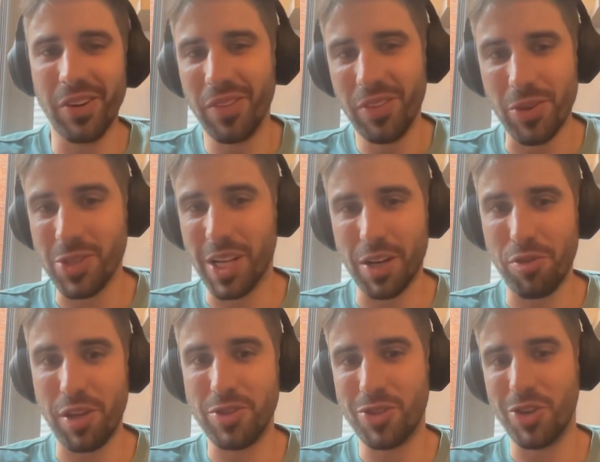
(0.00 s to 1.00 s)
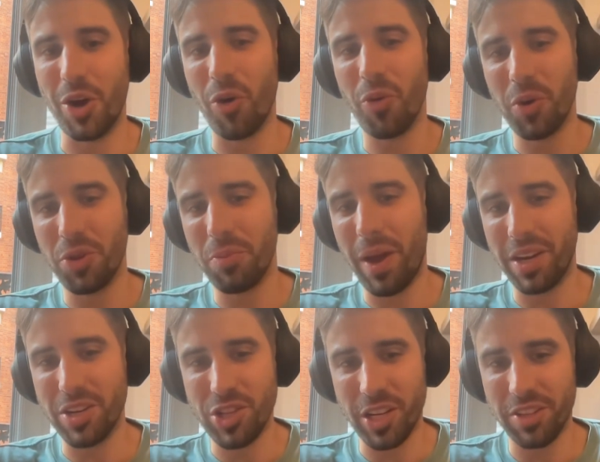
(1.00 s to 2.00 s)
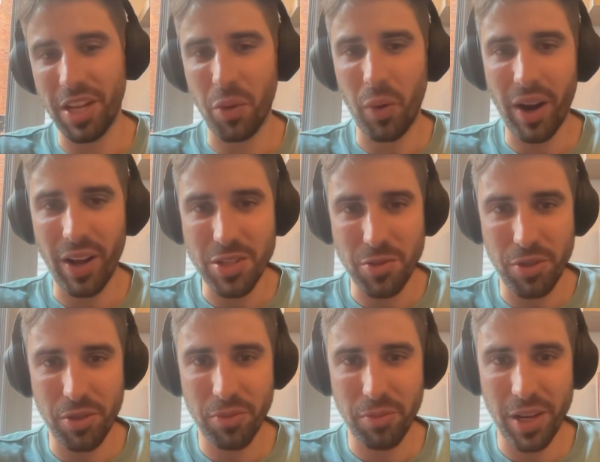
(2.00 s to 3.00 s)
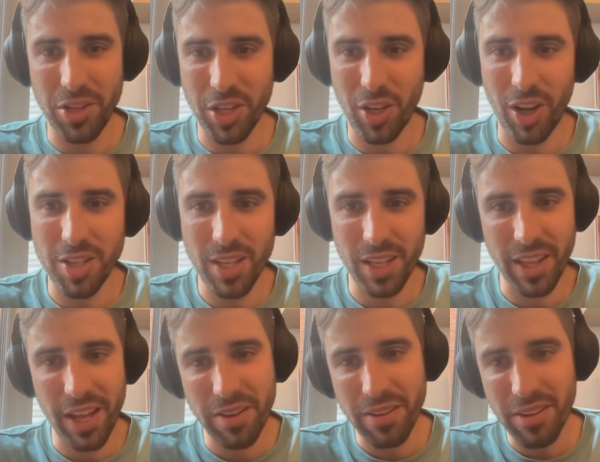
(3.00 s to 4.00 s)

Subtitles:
there's a lot of things to know when you're managing a data warehouse, when you're managing costs like that.